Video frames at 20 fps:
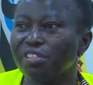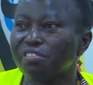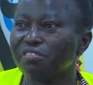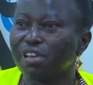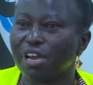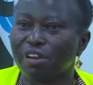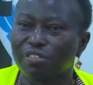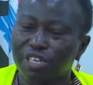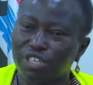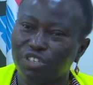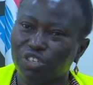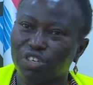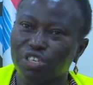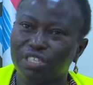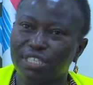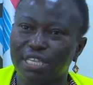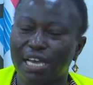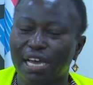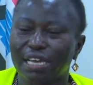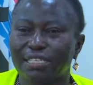the
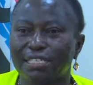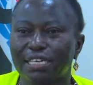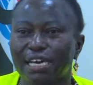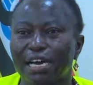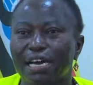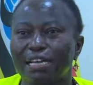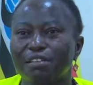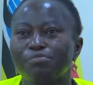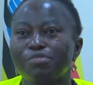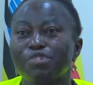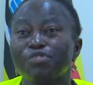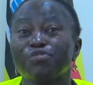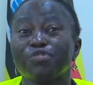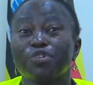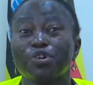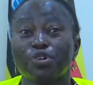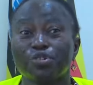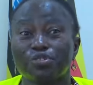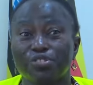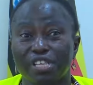rituals are done
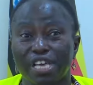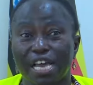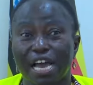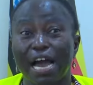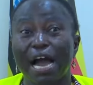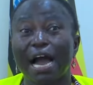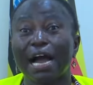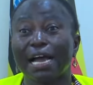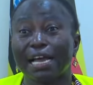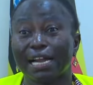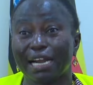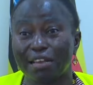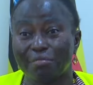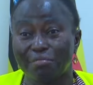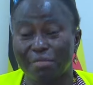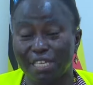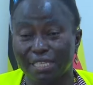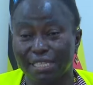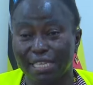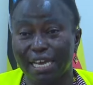before they are
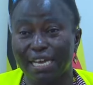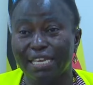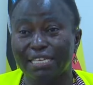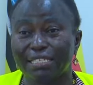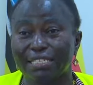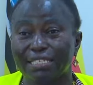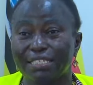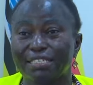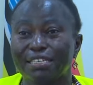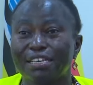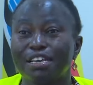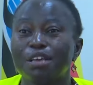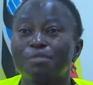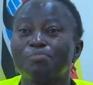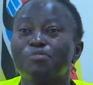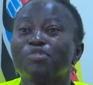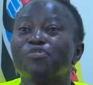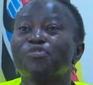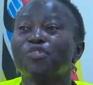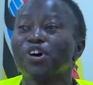acclimatized,
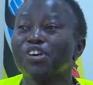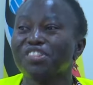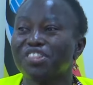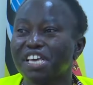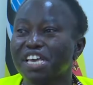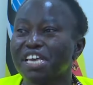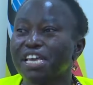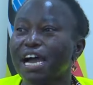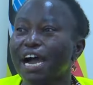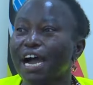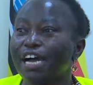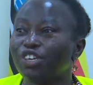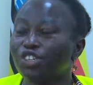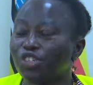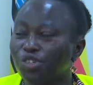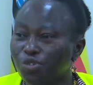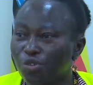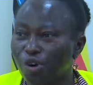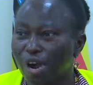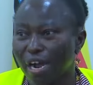before they are
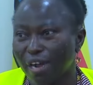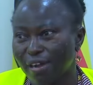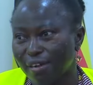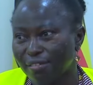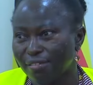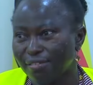sure,